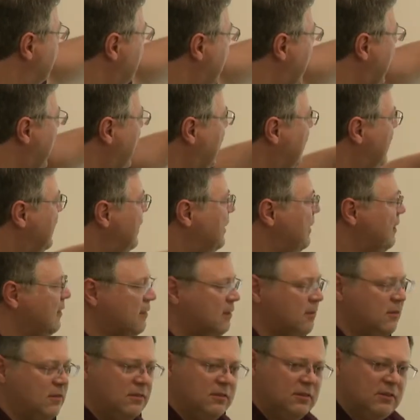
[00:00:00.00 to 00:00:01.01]
L,
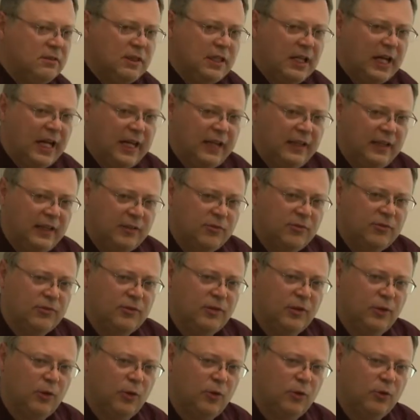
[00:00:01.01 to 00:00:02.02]
kind of
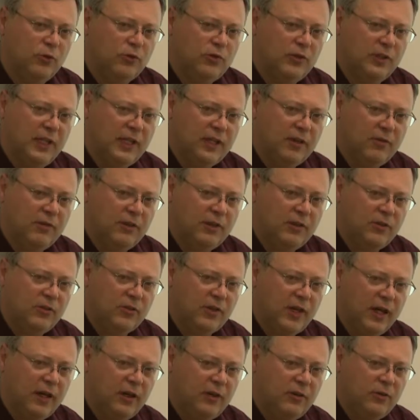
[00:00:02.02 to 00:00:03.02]
close liquid
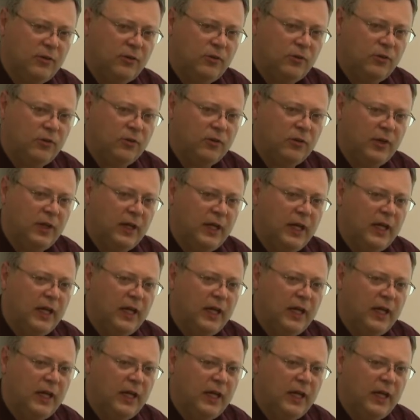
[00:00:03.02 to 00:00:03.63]
sounds,